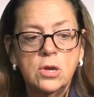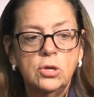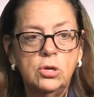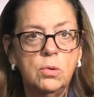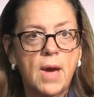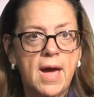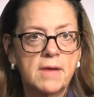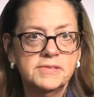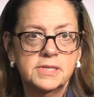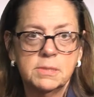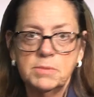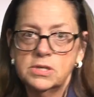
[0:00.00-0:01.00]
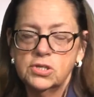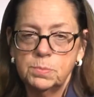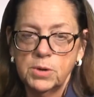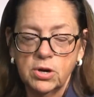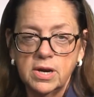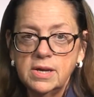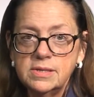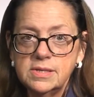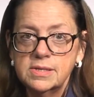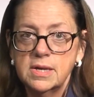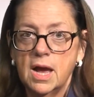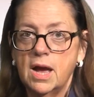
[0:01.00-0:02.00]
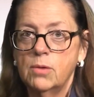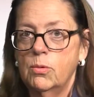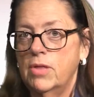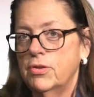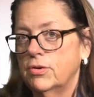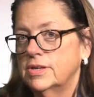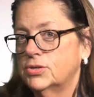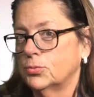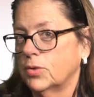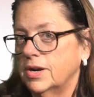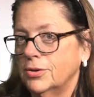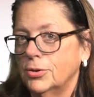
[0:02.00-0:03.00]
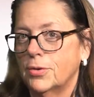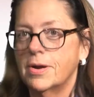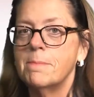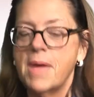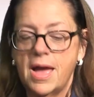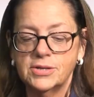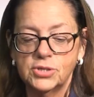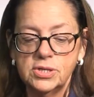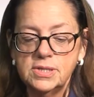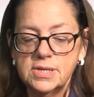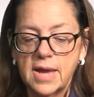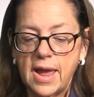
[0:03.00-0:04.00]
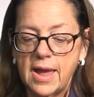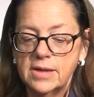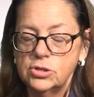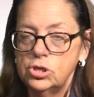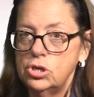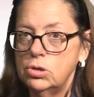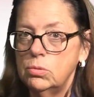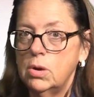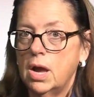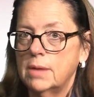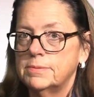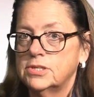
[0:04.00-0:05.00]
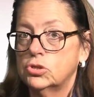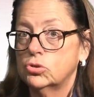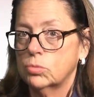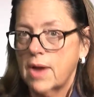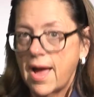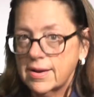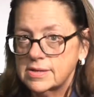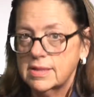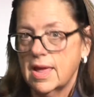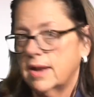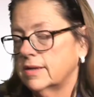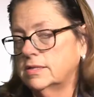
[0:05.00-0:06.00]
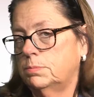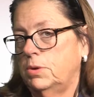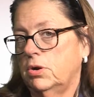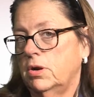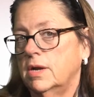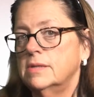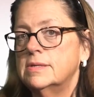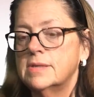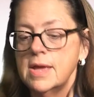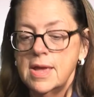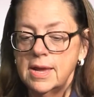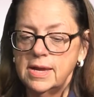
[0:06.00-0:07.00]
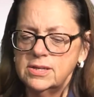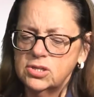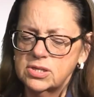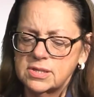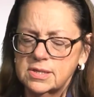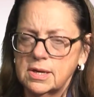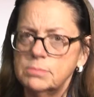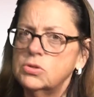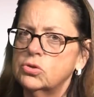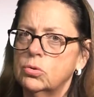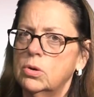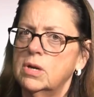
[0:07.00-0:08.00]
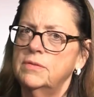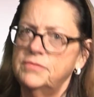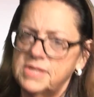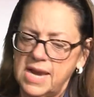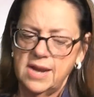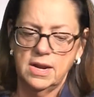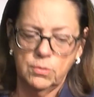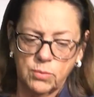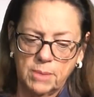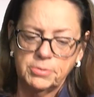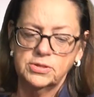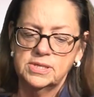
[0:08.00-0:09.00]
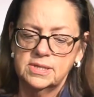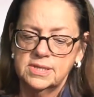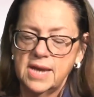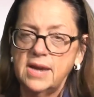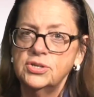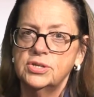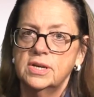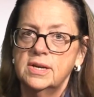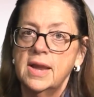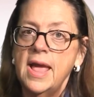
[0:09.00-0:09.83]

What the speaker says: You have some experience, whether it's real or imagined, and you abstract that experience into some sort of data representation.